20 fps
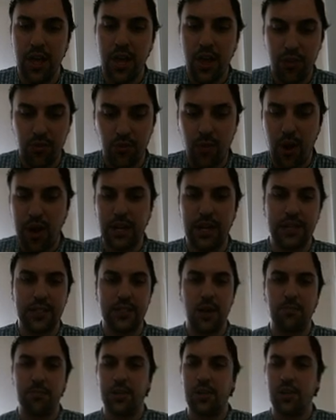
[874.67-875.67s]
threatening
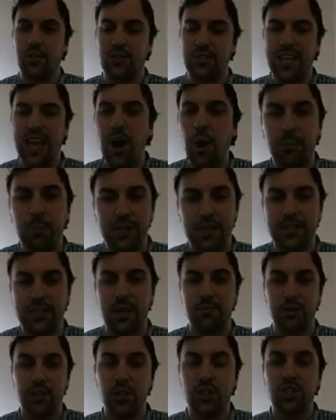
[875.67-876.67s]
something or helping
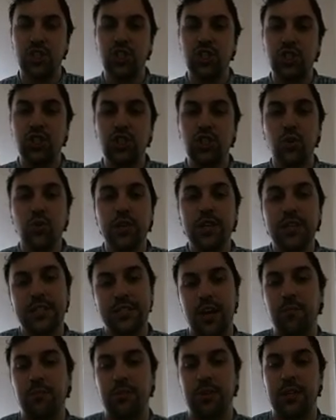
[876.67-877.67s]
something, just doing
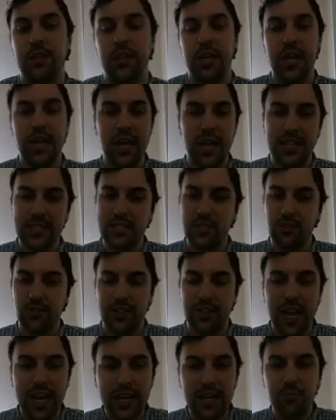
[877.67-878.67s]
something. It's either
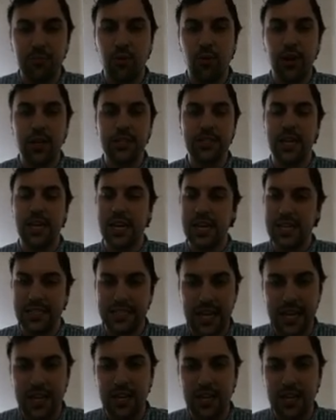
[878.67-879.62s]
gaining points, taking